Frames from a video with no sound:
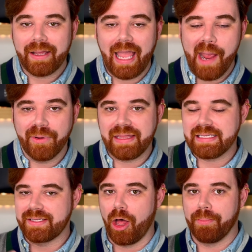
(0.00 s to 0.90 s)
game with his
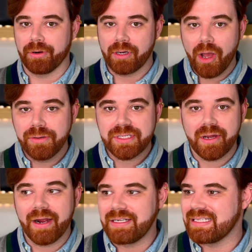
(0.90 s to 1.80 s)
Saltburn
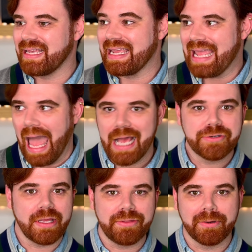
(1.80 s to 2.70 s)
co-star and just like
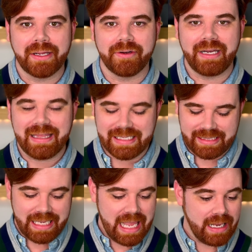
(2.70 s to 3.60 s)
casually threw it underneath the
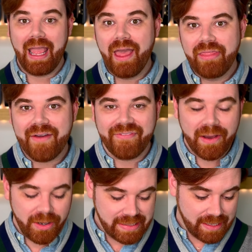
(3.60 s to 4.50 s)
seat. In that
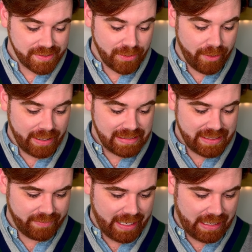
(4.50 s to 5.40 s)
photo, he's also wearing
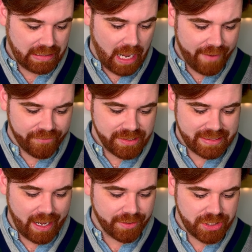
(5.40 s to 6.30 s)
some like Converse
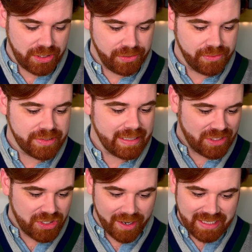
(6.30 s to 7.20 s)
style shoes,
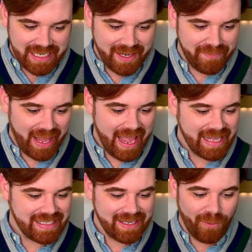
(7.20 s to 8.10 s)
dark denim
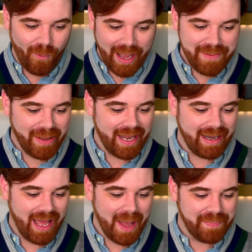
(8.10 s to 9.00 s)
pants, white button
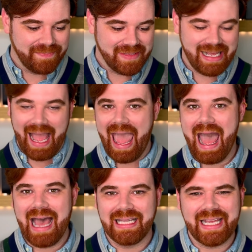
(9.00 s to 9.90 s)
up, a
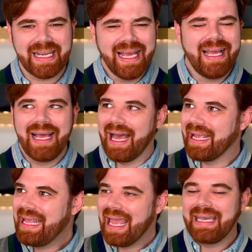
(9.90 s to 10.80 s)
hat, like
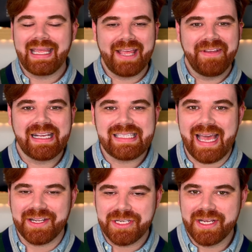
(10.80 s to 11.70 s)
again, giving us
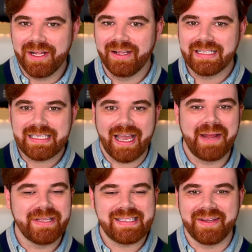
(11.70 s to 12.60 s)
that chill,
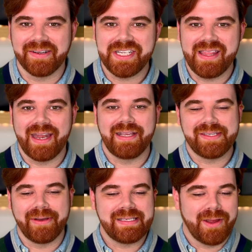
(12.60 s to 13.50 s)
timeless energy that he's
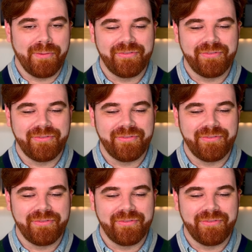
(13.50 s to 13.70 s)
always known